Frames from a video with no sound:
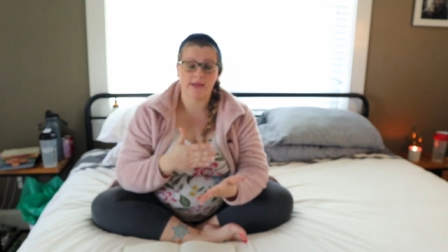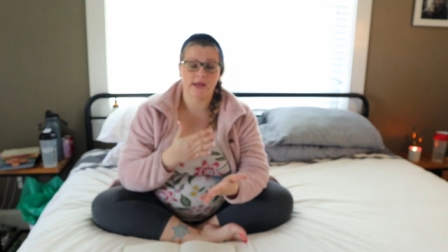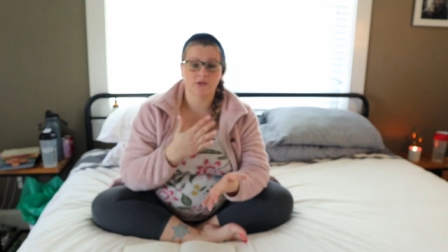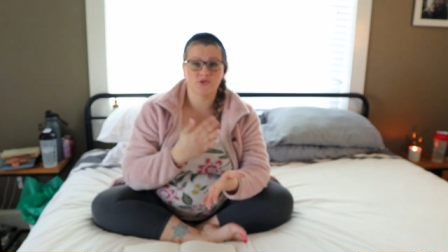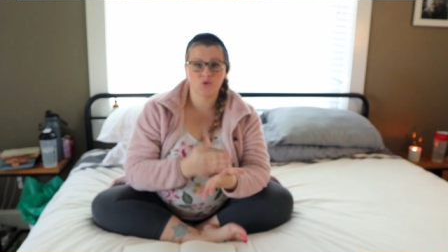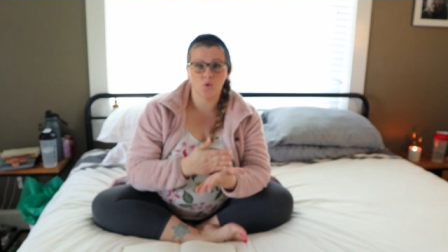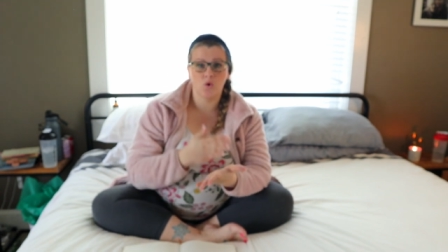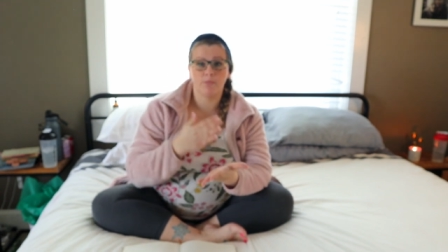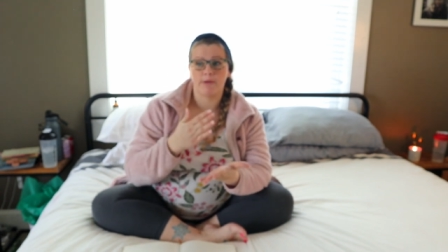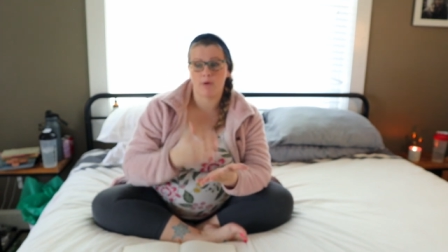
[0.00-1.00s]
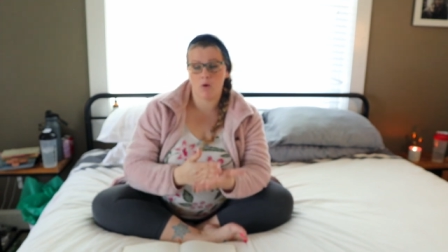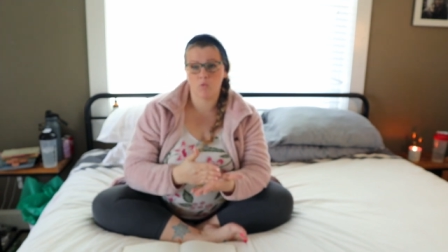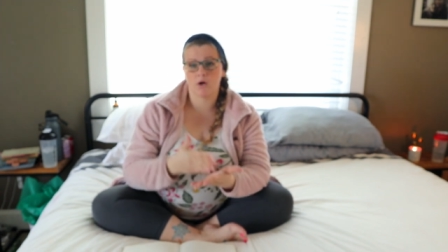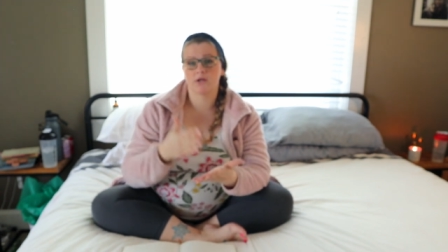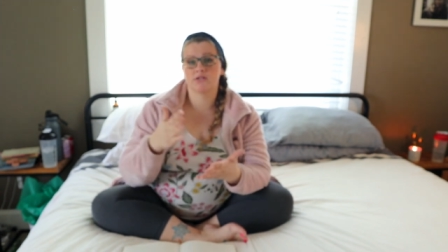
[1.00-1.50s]
Like school, my mom
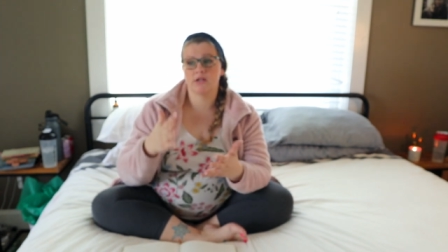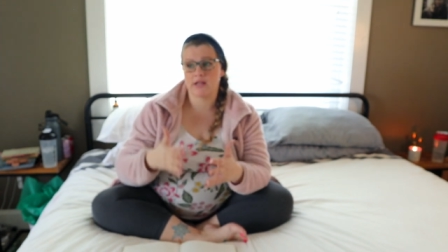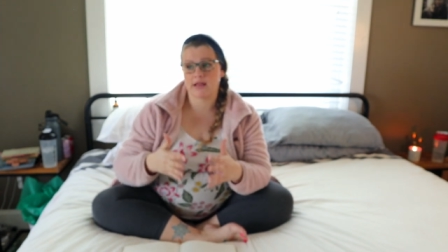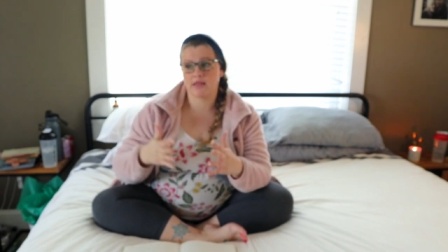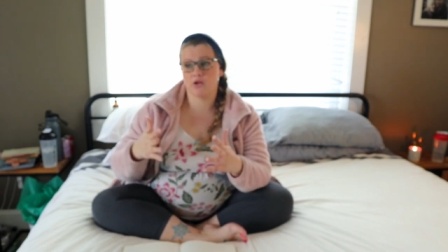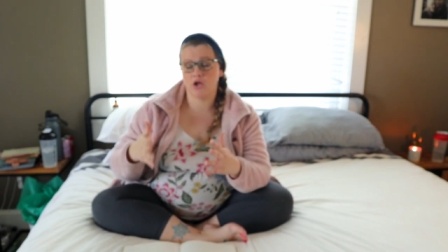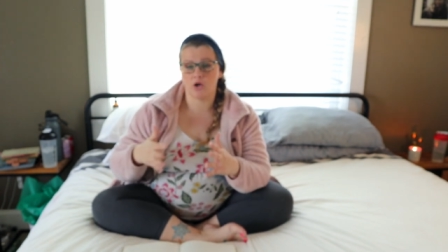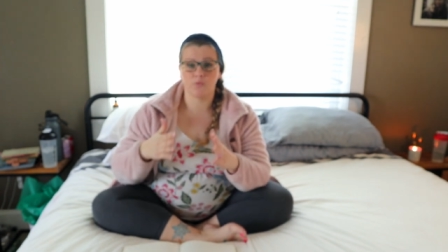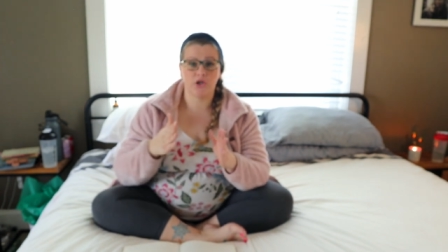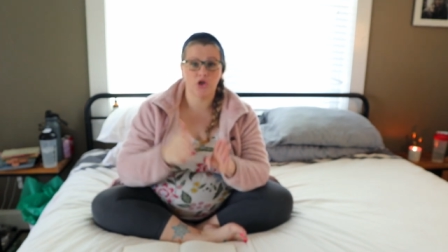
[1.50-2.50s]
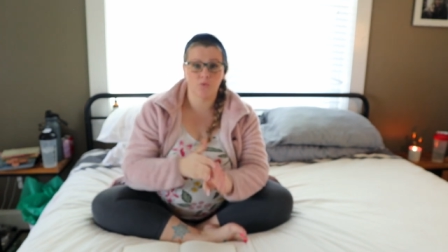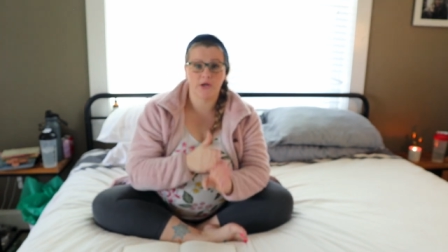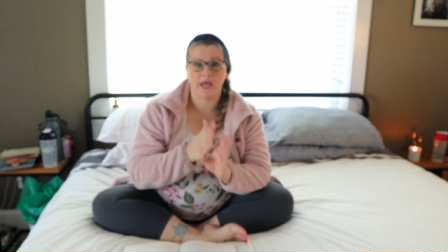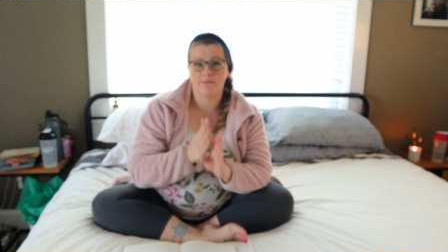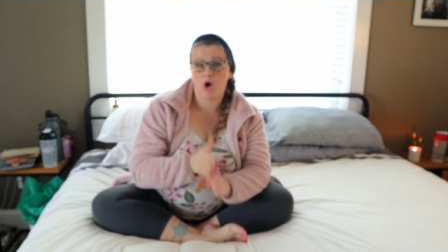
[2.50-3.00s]
worked, like, you know, we knew
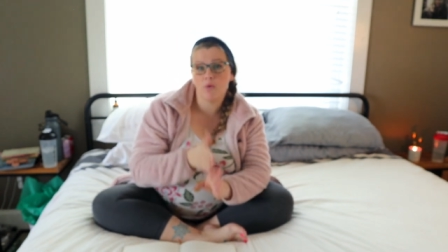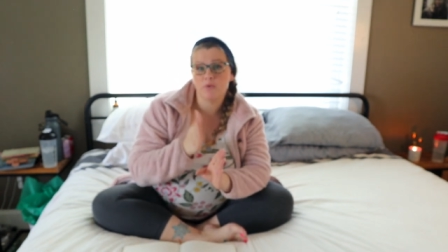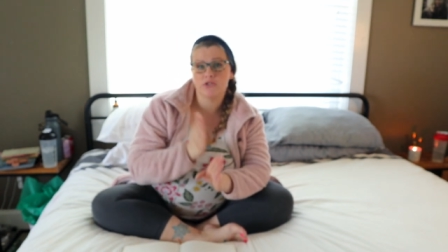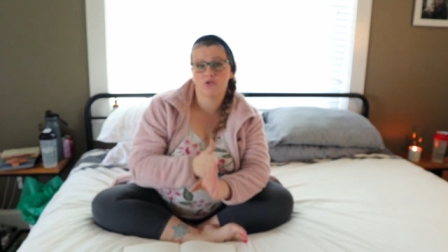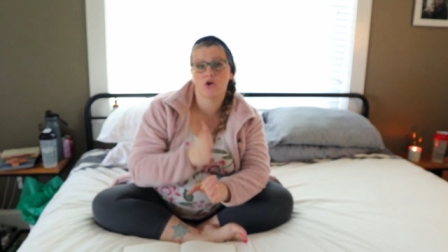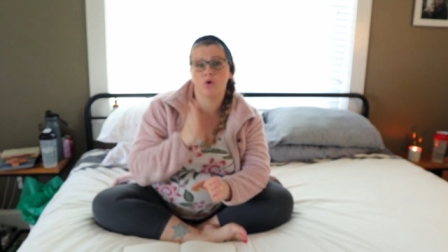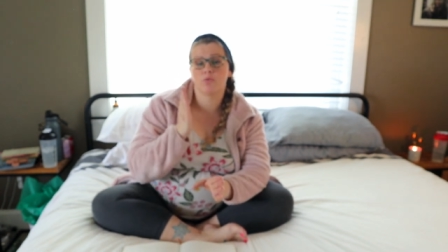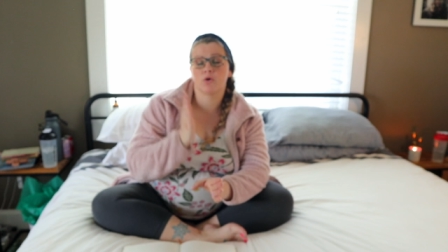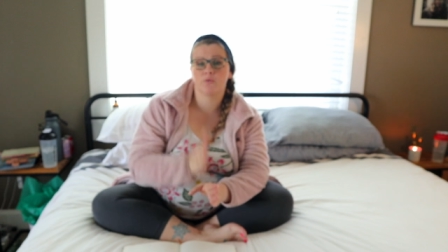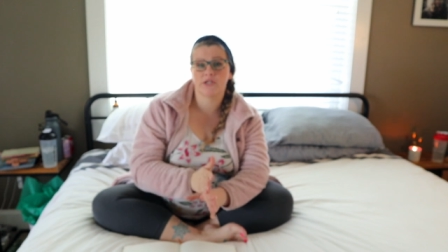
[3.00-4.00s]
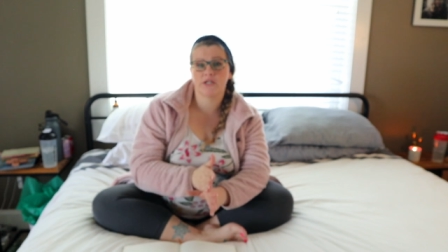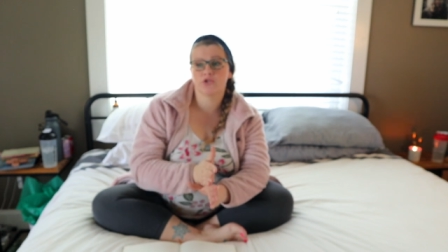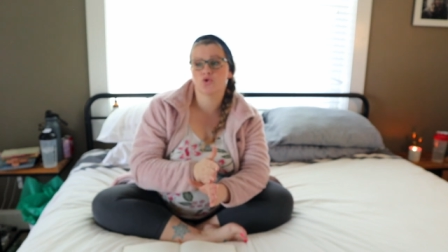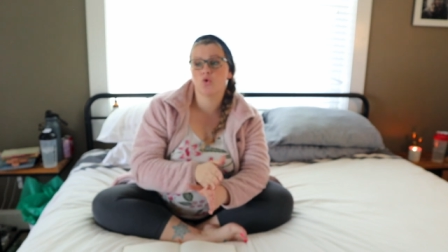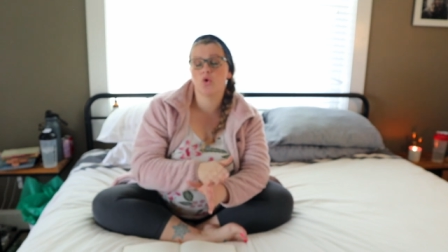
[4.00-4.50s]
we came home, we did our homework, we did
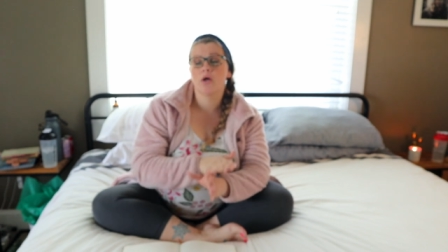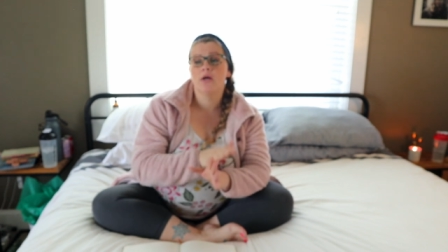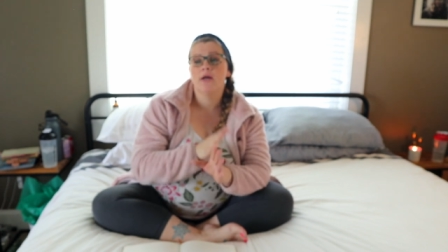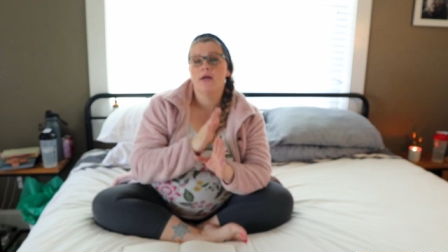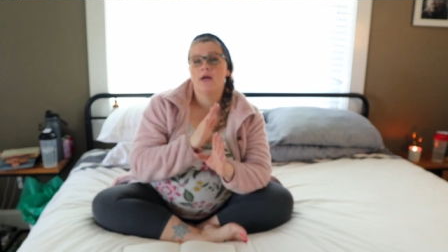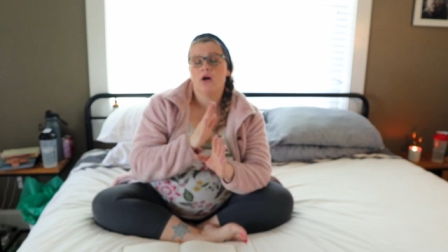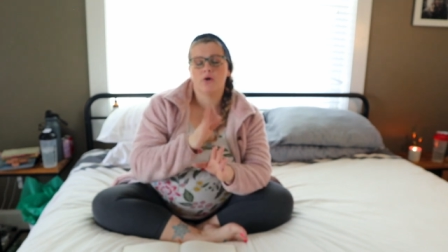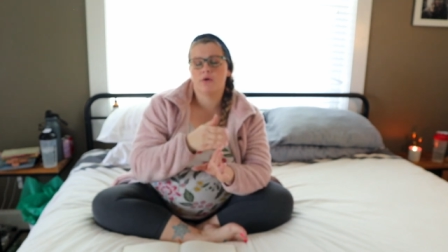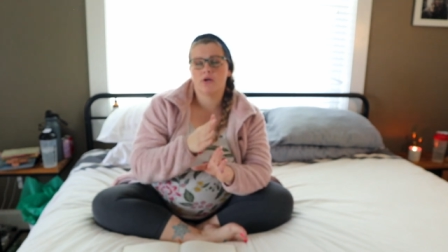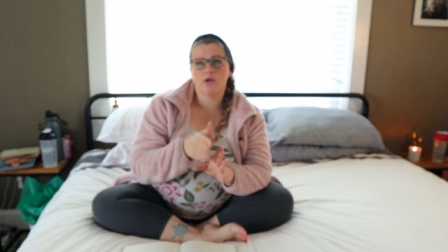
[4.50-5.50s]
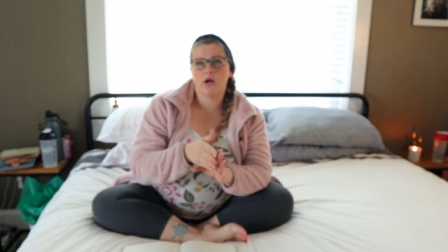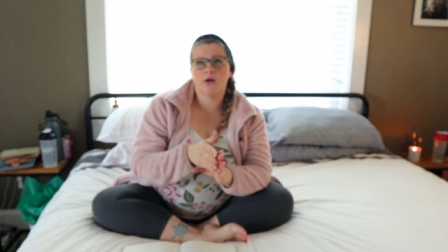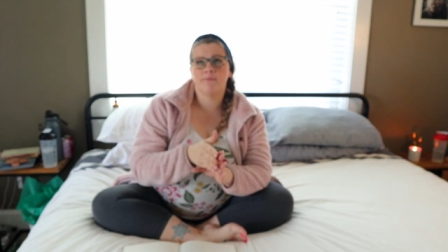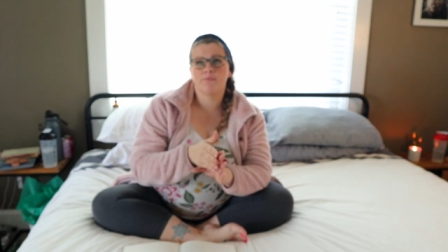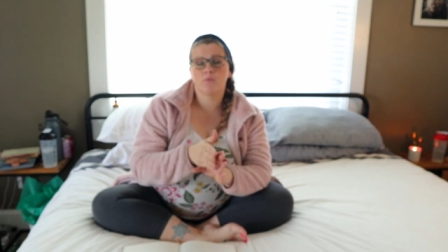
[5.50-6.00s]
school, or
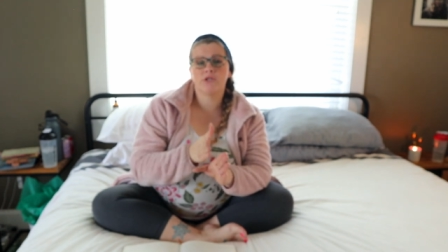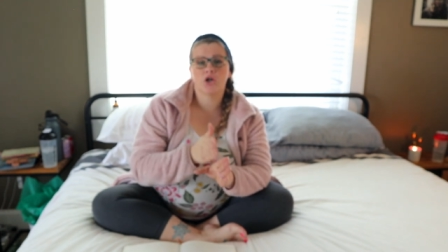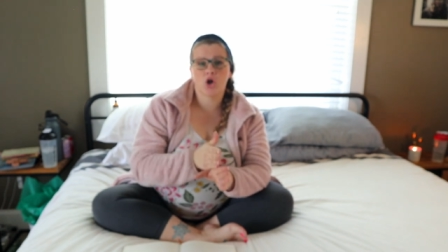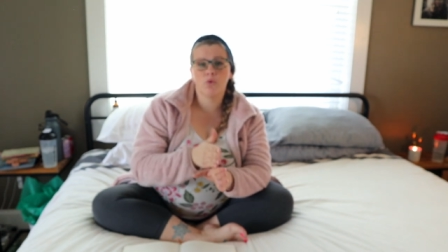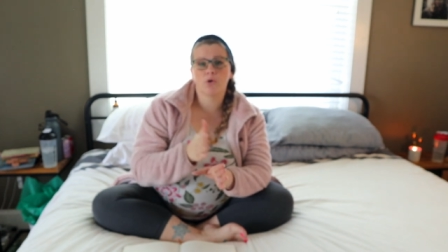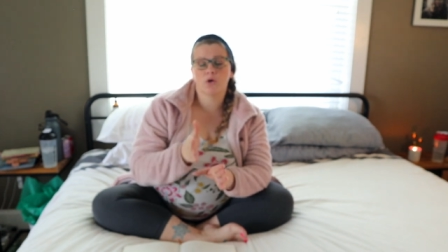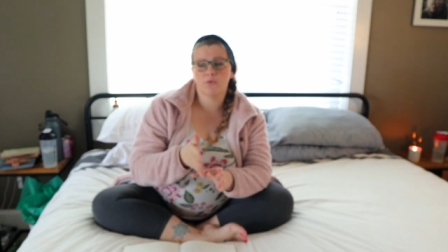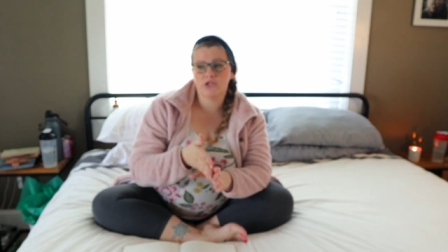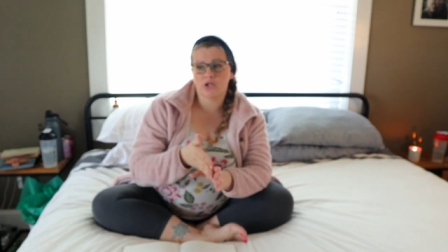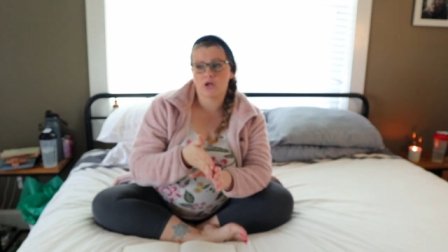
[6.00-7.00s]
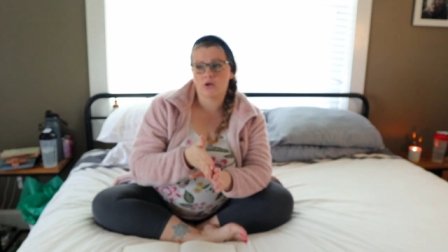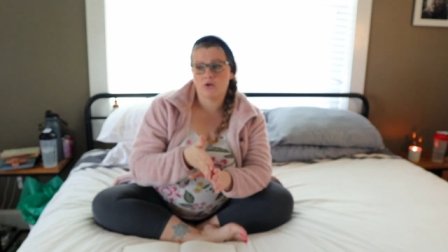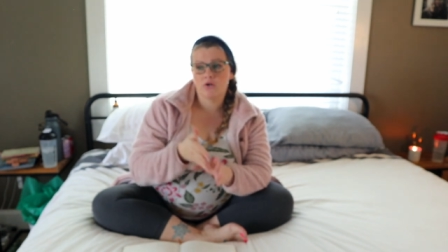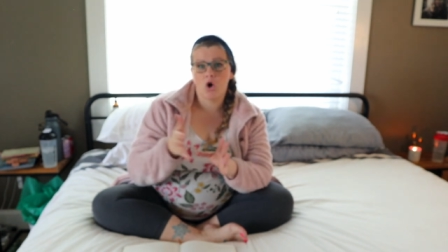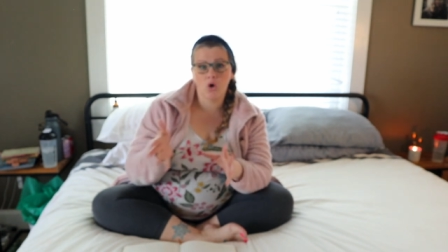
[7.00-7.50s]
we did our homework and we did our
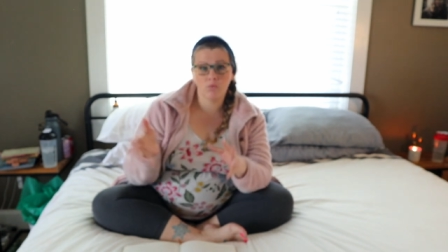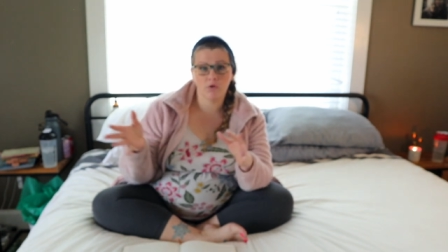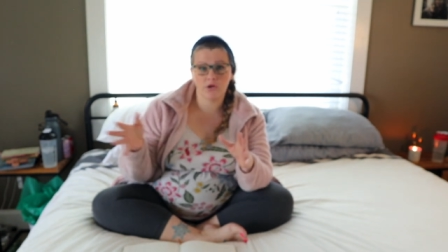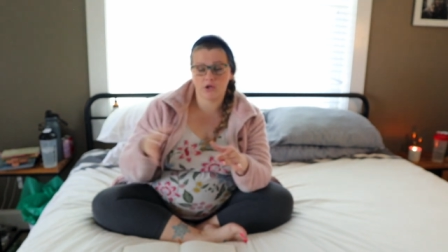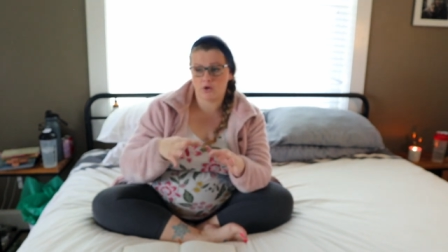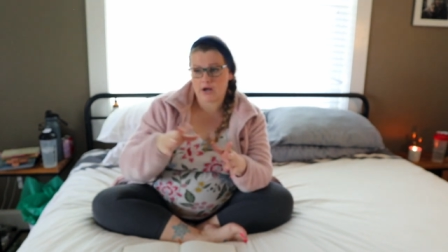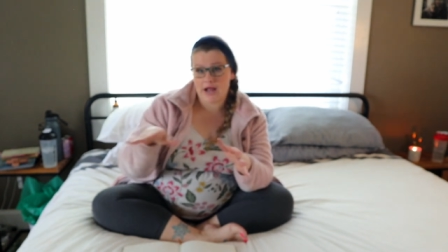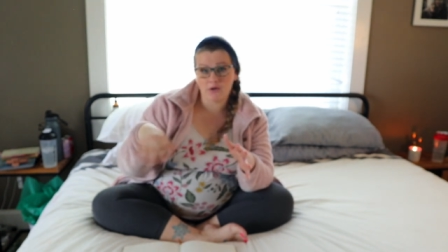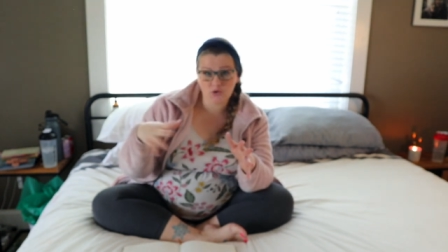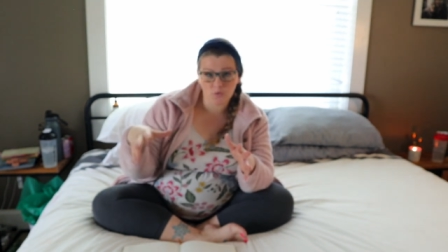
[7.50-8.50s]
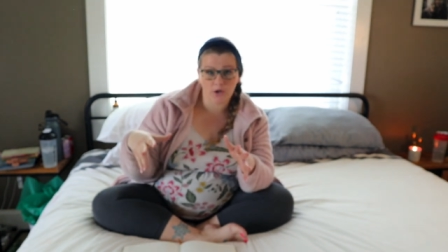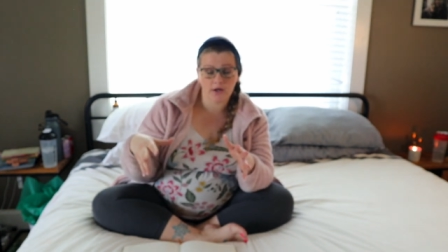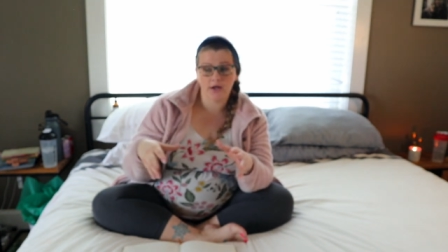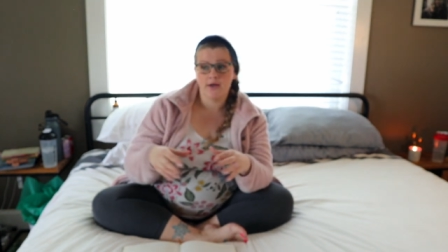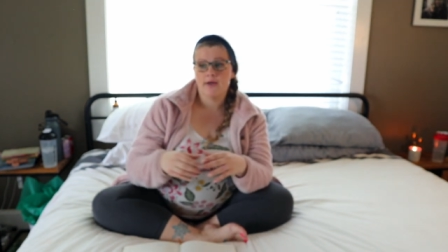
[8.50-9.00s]
home, you know, our housework,